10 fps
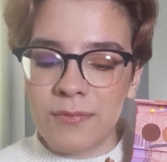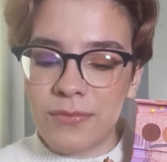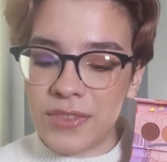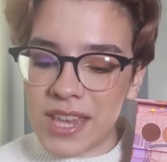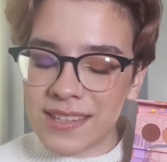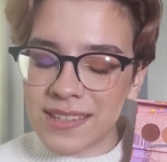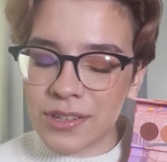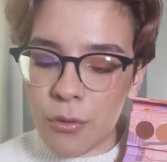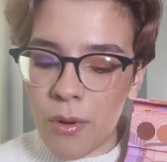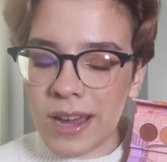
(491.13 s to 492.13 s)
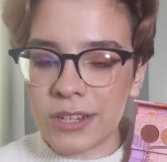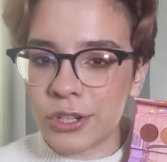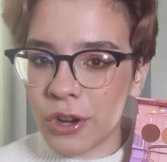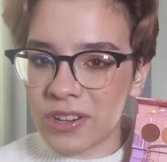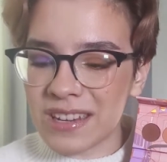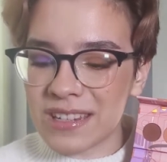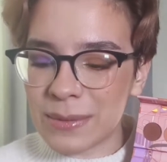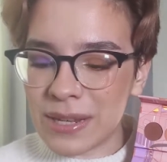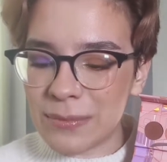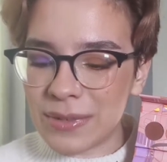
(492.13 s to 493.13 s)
This is quite shocking to me,